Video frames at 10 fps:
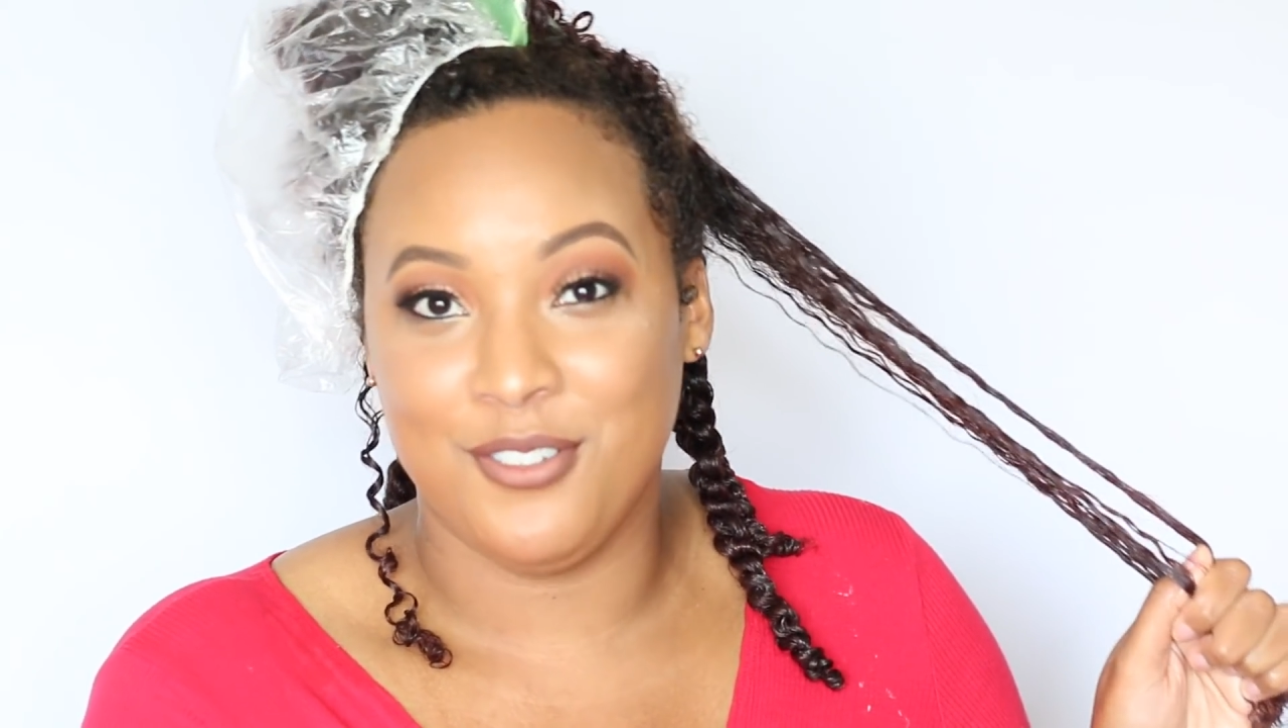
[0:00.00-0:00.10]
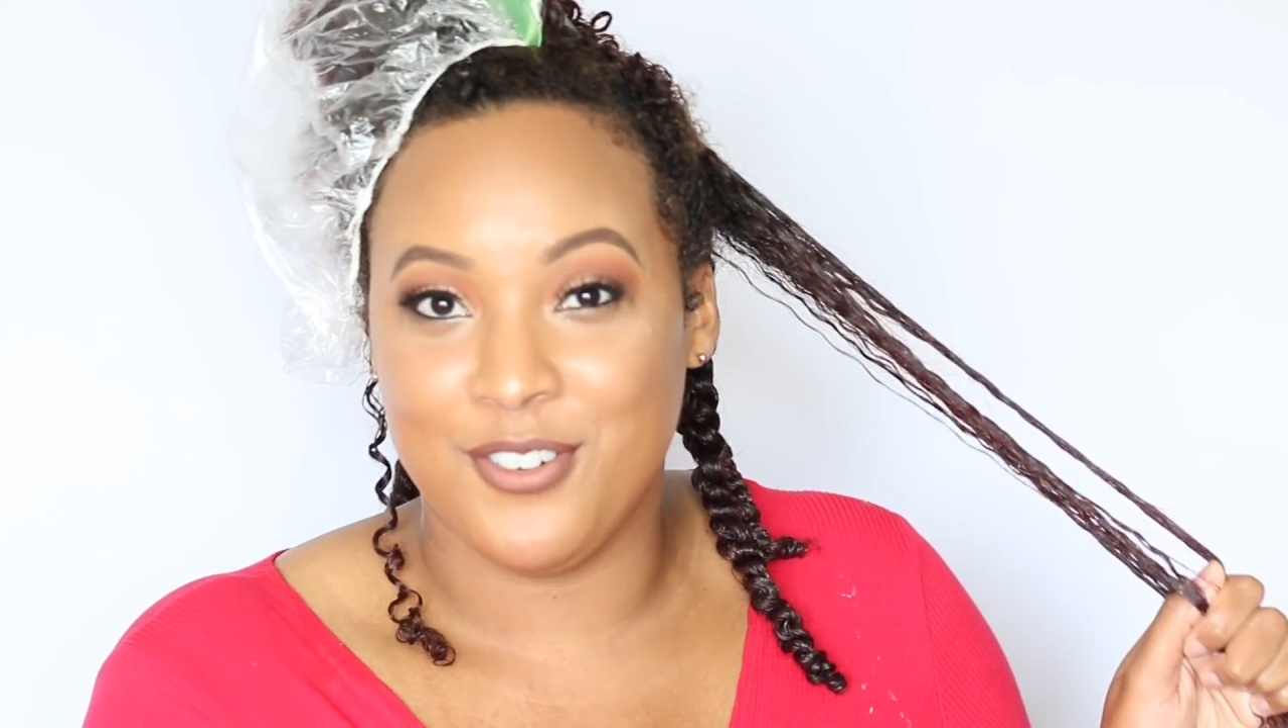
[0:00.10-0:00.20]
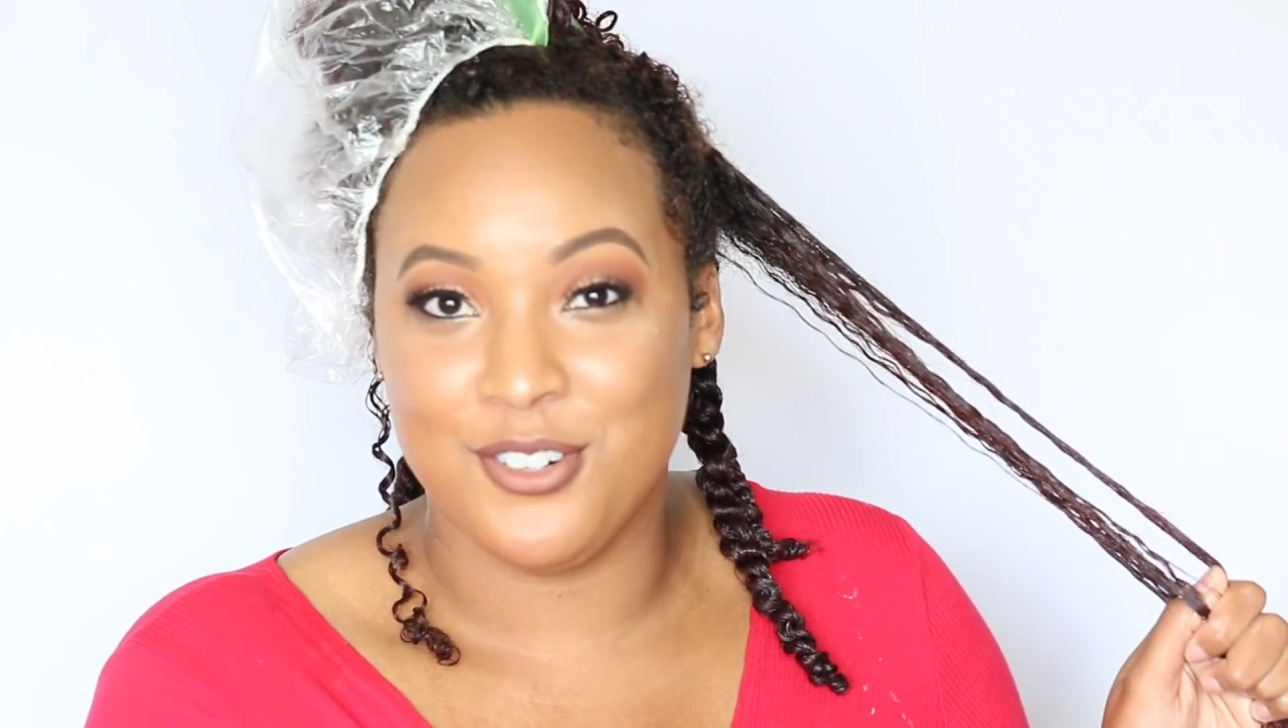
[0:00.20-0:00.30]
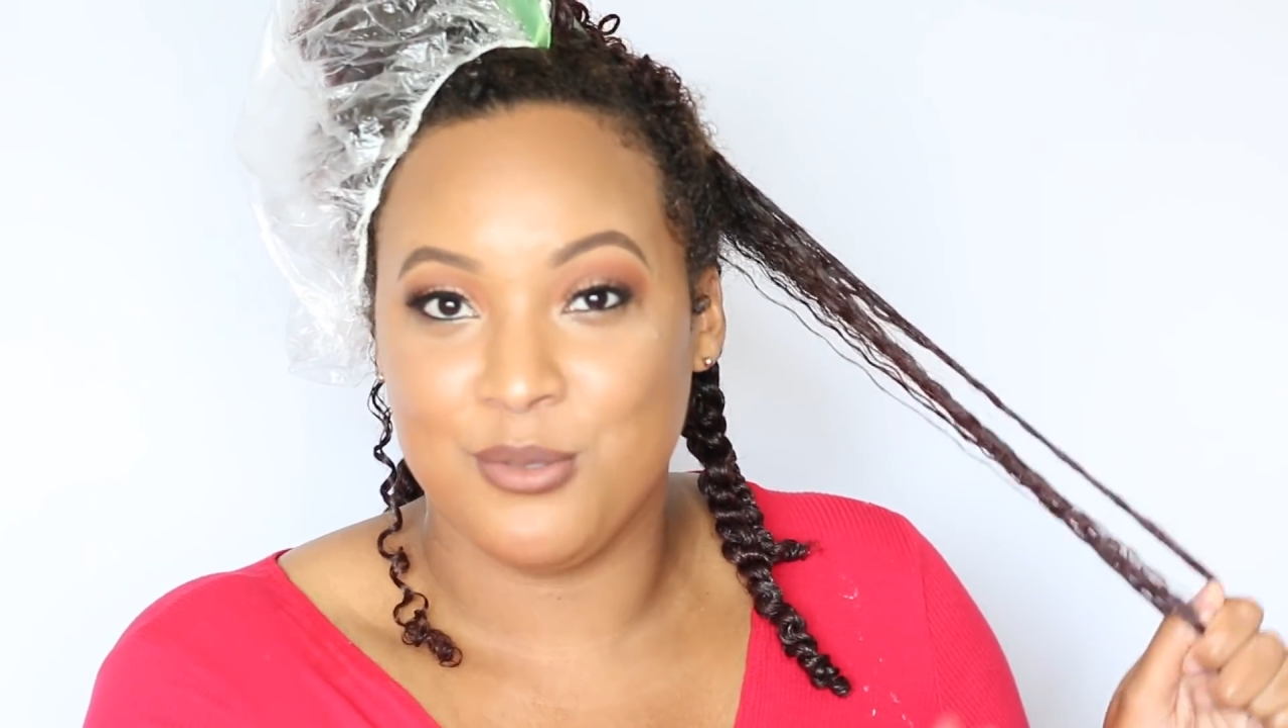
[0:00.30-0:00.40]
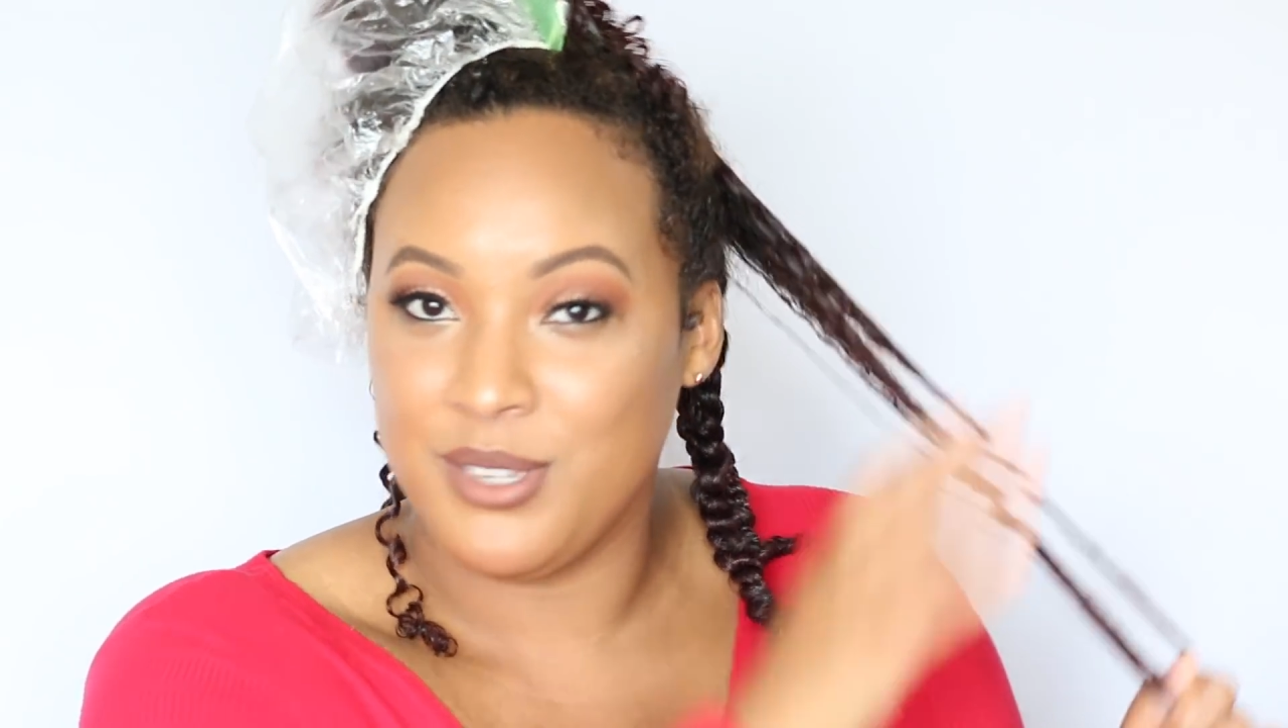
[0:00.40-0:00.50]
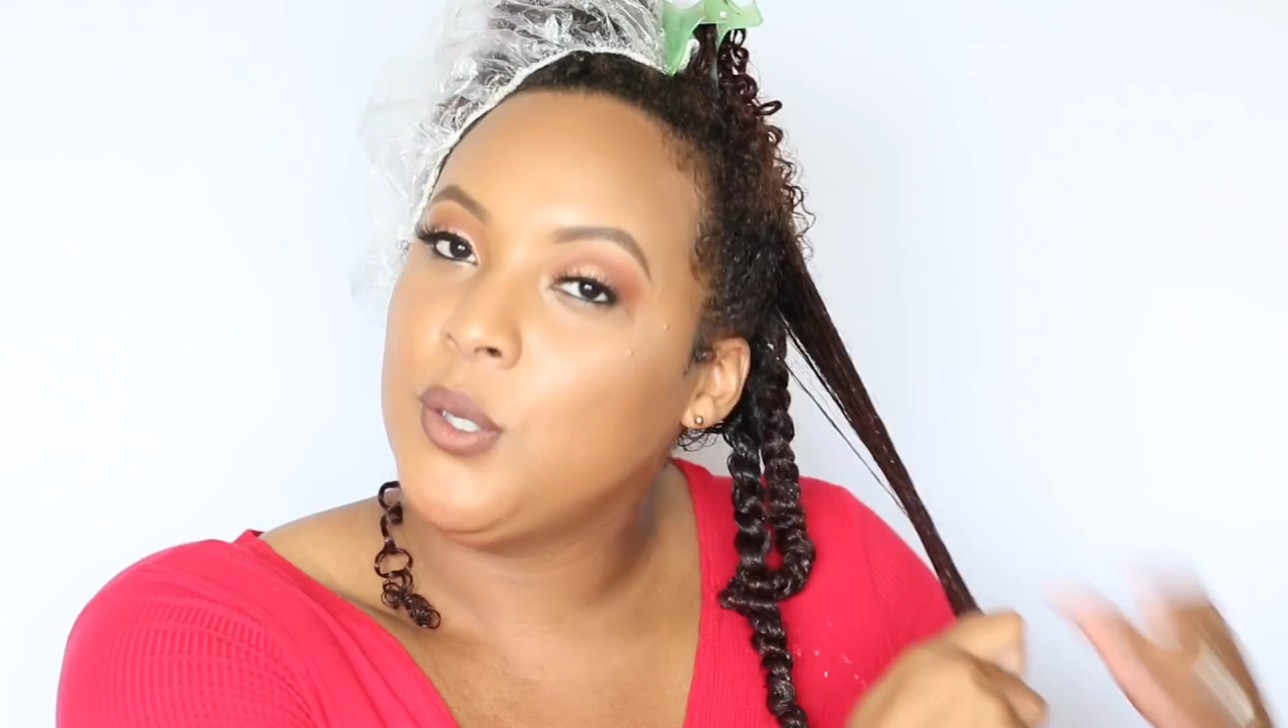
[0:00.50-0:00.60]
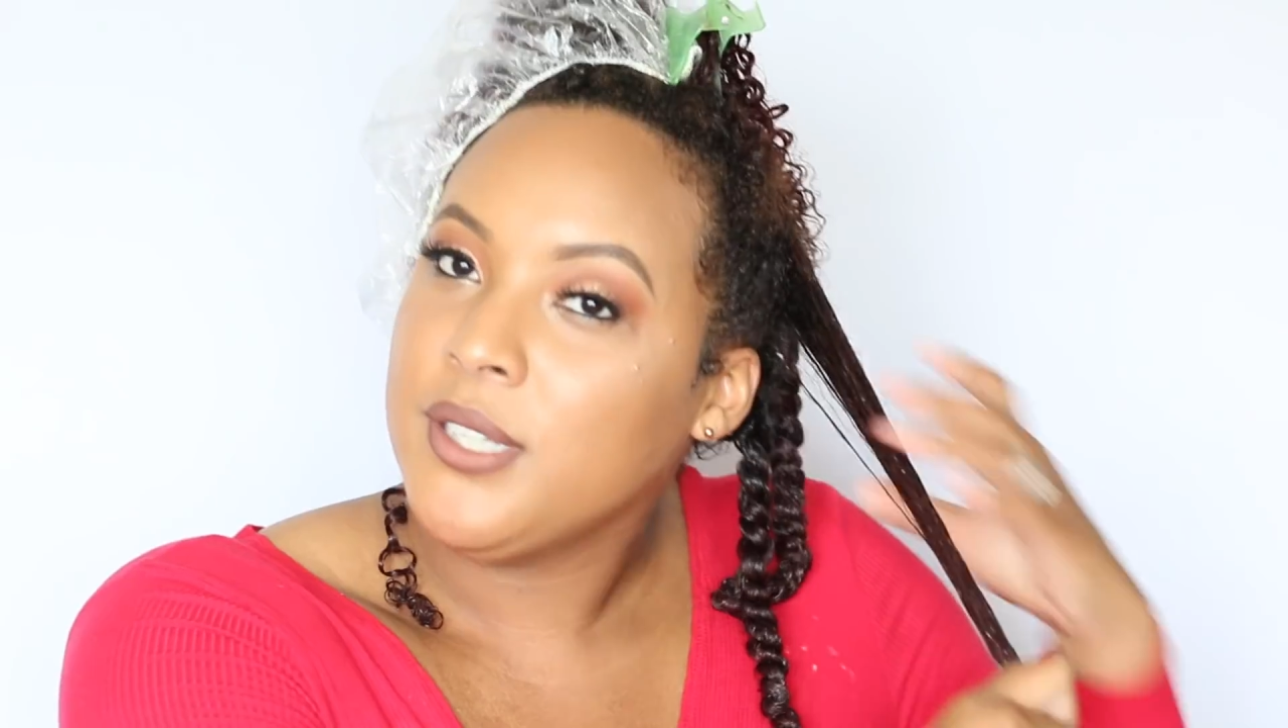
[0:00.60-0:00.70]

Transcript: the first week.